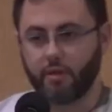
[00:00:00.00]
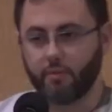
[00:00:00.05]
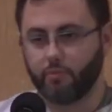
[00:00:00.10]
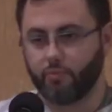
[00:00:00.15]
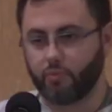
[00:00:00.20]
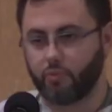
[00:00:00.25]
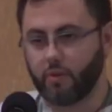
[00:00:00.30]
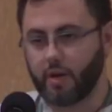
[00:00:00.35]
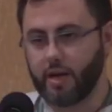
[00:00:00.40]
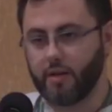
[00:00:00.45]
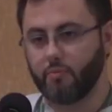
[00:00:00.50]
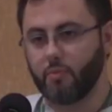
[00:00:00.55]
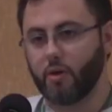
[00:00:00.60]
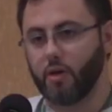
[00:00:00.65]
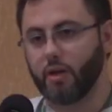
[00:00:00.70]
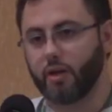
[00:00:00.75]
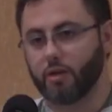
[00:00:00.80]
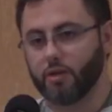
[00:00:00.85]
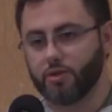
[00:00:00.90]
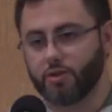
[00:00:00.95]

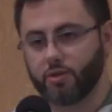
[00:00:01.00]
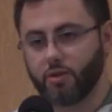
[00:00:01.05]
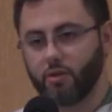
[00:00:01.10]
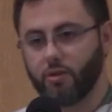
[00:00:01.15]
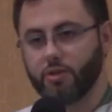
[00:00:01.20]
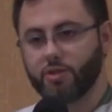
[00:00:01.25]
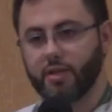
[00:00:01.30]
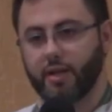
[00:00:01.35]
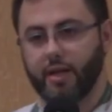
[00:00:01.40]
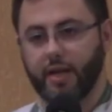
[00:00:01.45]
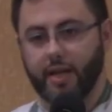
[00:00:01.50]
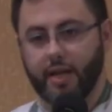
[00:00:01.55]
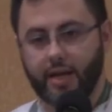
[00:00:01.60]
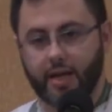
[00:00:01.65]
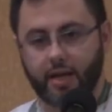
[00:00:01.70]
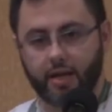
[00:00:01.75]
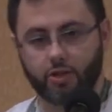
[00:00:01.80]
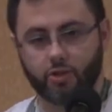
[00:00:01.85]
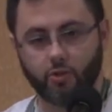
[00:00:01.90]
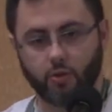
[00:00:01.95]
primary concerns that I
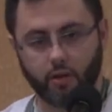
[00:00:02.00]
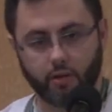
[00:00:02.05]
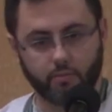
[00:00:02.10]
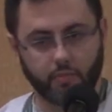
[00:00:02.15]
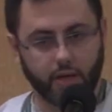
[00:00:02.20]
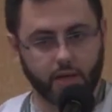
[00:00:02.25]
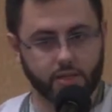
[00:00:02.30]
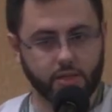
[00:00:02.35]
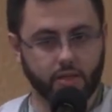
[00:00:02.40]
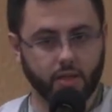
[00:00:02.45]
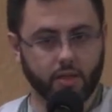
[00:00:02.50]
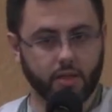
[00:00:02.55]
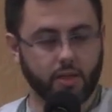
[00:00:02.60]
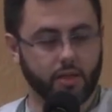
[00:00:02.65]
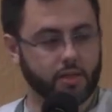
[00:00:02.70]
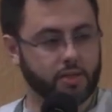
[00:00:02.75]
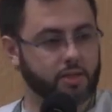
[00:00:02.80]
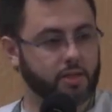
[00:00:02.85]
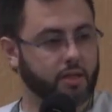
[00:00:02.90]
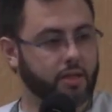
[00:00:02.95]
had during my
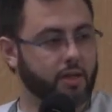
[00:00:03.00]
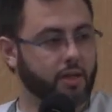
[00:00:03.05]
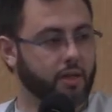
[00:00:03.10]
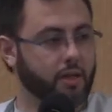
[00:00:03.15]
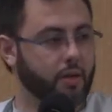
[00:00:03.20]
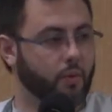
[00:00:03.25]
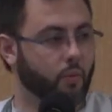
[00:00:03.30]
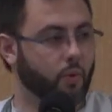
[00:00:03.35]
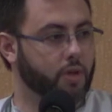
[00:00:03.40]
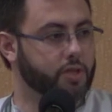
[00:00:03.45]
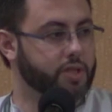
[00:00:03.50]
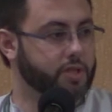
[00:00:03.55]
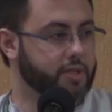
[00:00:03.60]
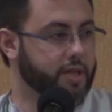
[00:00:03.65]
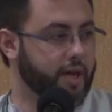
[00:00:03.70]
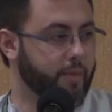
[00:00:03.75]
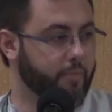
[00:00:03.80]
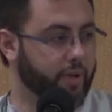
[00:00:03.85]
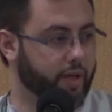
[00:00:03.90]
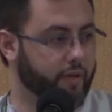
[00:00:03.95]
studies was the
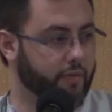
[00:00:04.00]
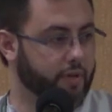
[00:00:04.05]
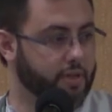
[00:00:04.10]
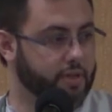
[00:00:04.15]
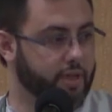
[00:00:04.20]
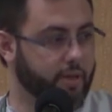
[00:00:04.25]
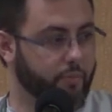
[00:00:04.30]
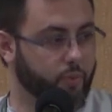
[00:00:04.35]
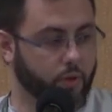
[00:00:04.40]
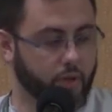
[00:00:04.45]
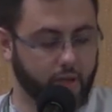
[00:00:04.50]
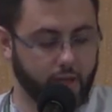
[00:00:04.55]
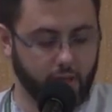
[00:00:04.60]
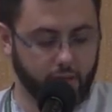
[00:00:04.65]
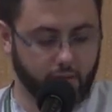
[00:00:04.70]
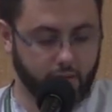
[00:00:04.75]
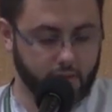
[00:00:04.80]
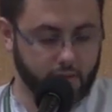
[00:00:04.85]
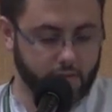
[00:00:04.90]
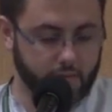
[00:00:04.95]
topic of contemporary
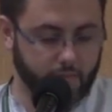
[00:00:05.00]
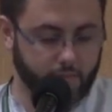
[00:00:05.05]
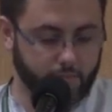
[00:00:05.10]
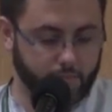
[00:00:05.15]
atheism.